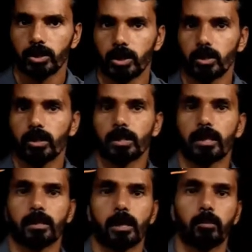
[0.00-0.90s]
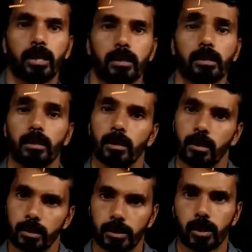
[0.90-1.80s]
So here the remainder
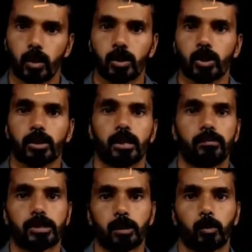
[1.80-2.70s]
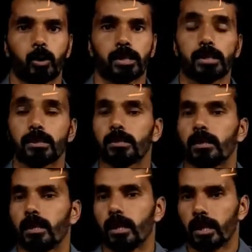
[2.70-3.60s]
0. So the division process
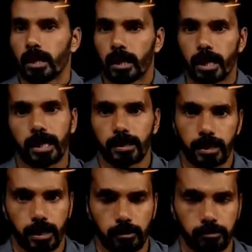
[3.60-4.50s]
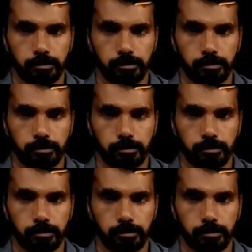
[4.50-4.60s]
ends here.